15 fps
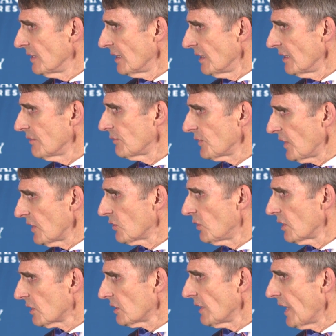uh, what they
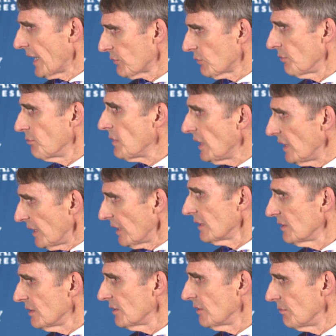call collateral,
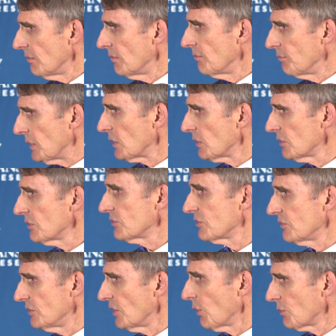meaning bills,
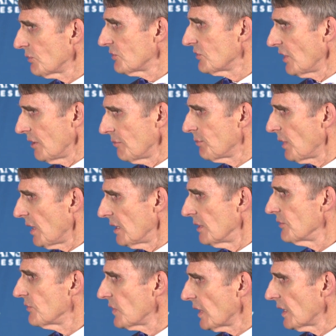notes, and
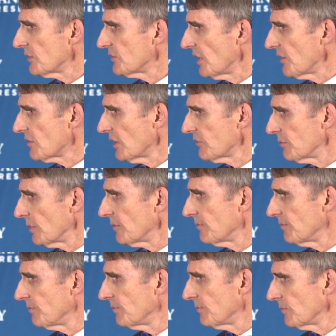bonds of the United States government.
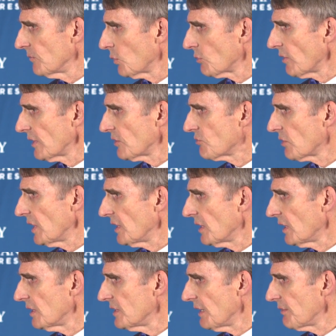We're running trillion
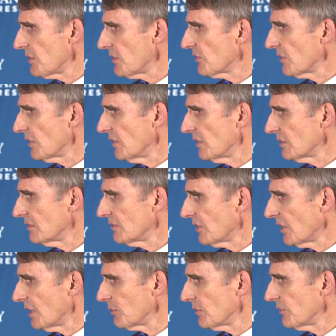dollar deficits at a
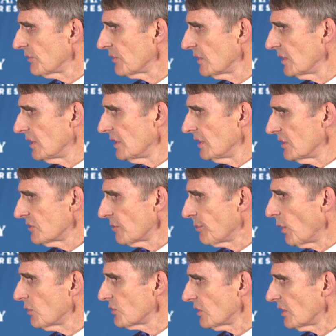time of
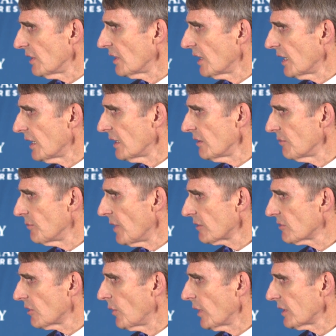supposedly high
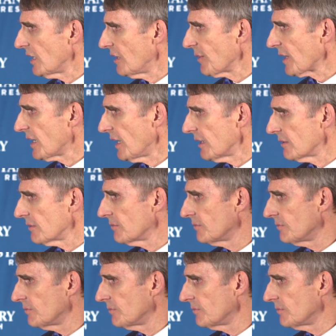macroeconomic cotton.